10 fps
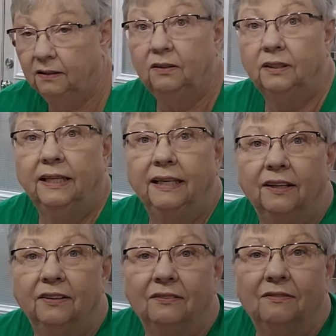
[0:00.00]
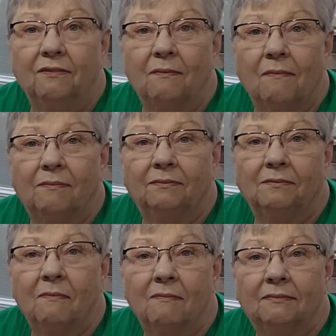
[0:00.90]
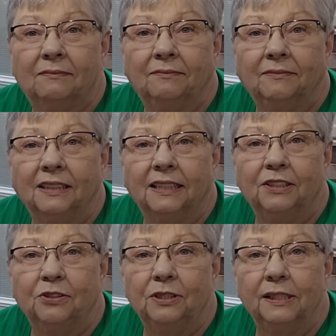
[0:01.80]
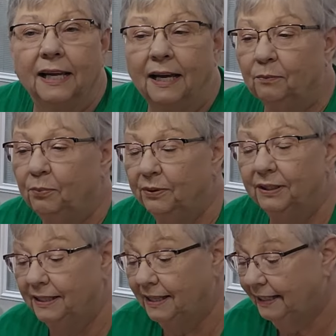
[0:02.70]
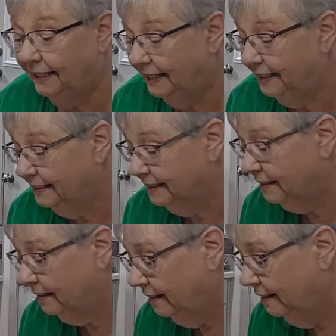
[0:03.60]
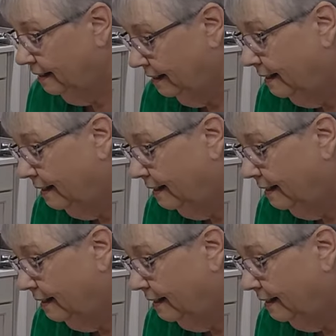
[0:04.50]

Look here. Can you see how pretty that is? Oh,